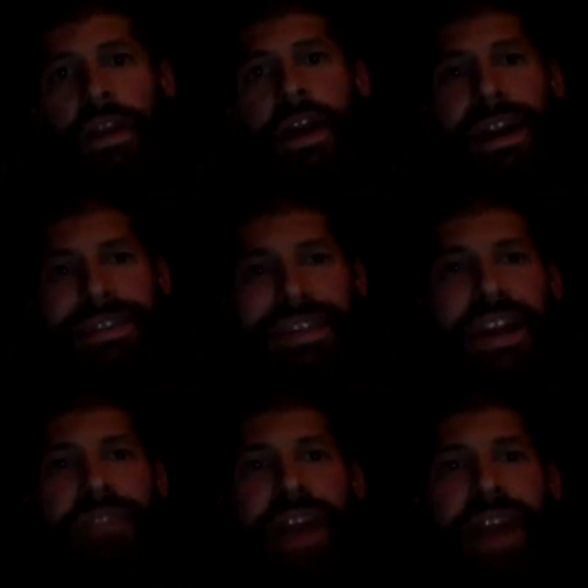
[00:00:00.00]
And that's
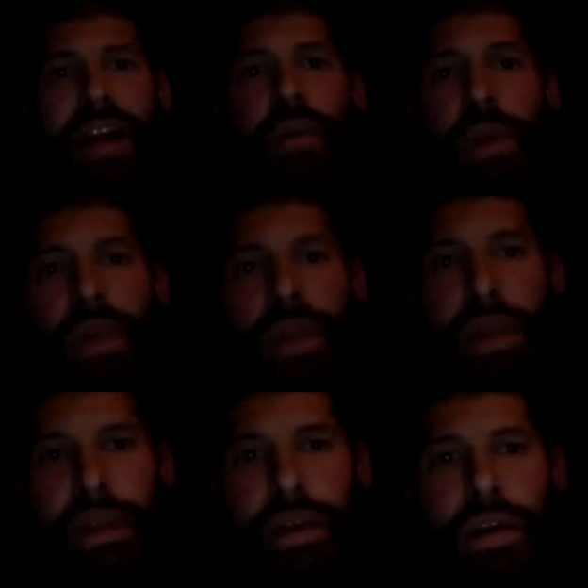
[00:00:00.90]
kind of how we
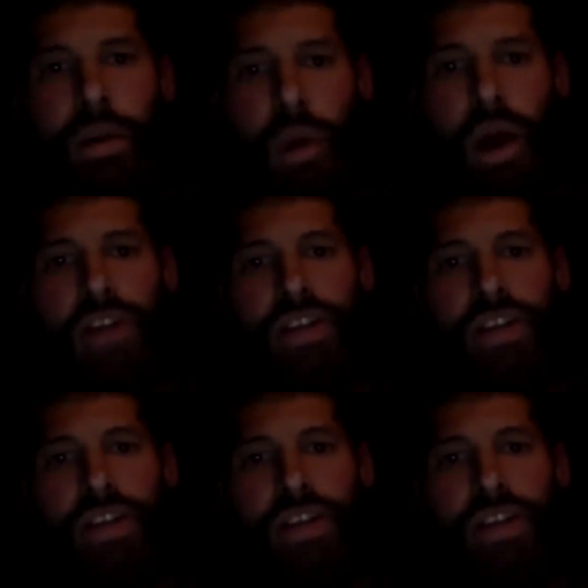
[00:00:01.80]
watched and